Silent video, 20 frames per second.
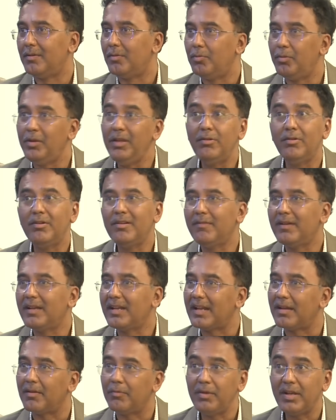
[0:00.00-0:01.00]
we don't even
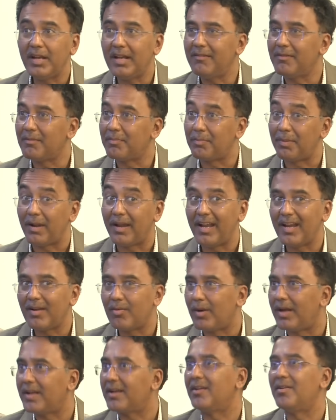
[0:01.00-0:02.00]
can, we can't even predict
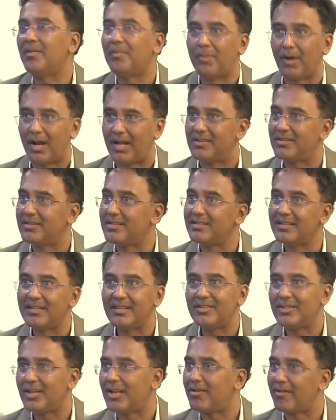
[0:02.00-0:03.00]
what kind of branches it
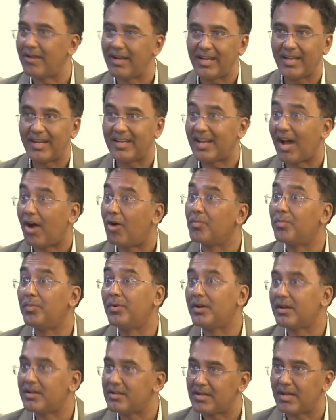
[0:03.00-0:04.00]
is generating and the
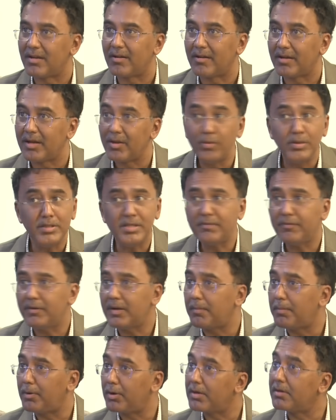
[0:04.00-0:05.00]
output it is generating, which is for
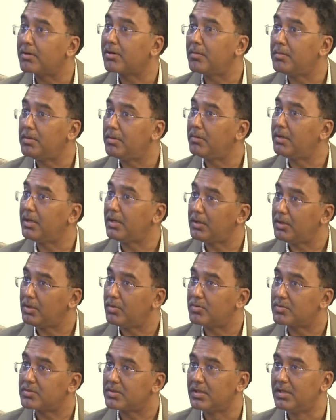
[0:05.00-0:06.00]
the broader community to
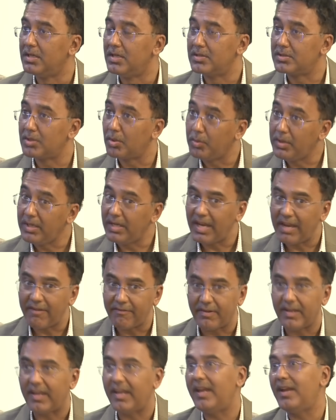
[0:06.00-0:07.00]
use. So we
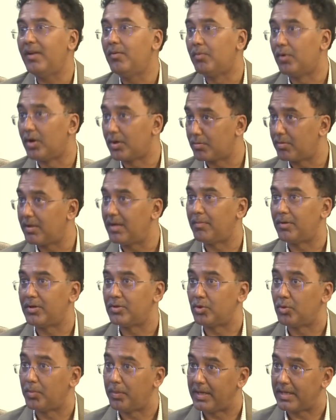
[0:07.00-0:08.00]
have a worked with them on
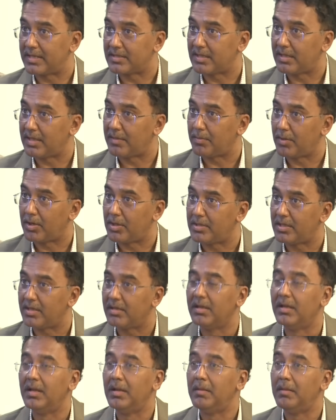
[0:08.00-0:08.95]
the XLA project.